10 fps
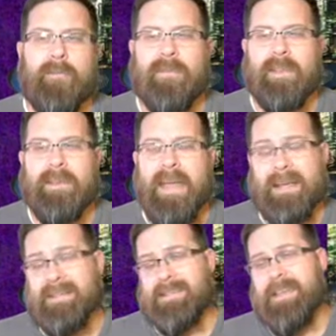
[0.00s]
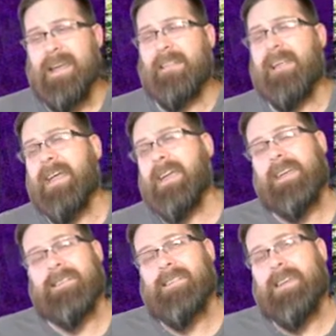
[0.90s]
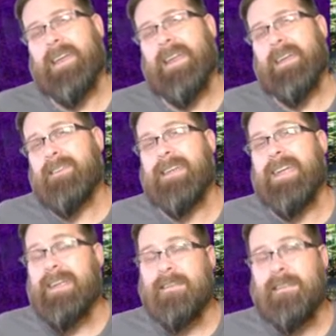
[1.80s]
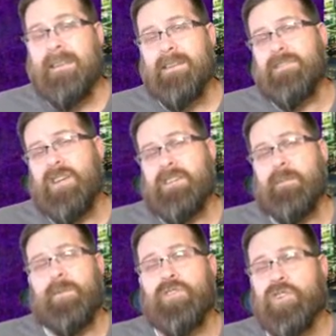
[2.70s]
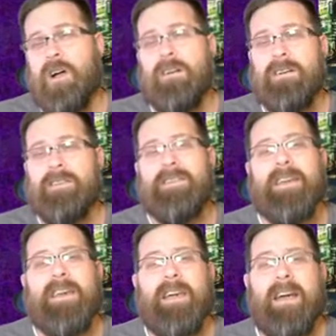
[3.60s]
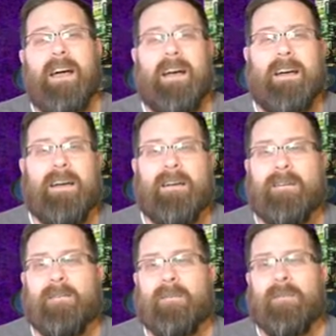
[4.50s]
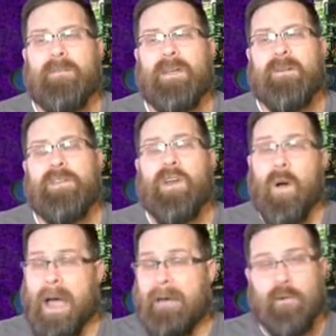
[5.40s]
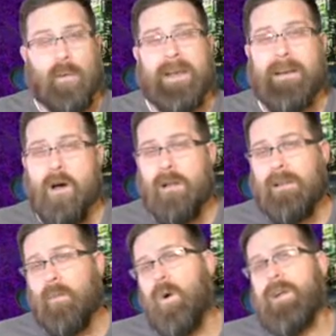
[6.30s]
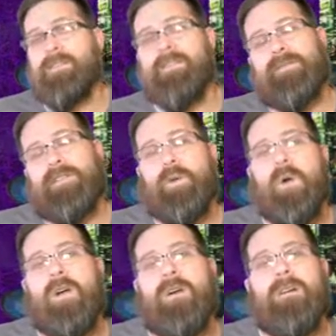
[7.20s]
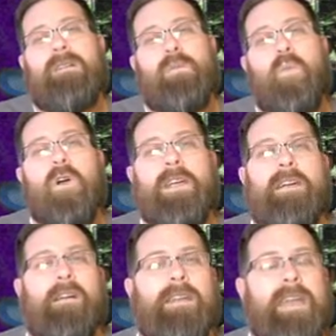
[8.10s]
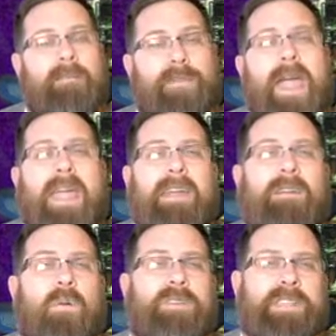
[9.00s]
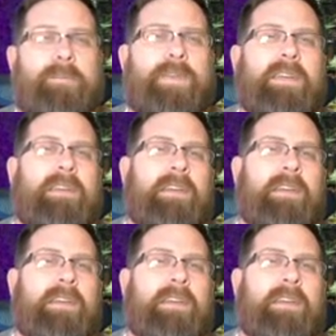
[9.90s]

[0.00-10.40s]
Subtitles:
next thing I like is that it is easily digestible chunks. You don't have to read it all at once. If you are working on a campaign or something,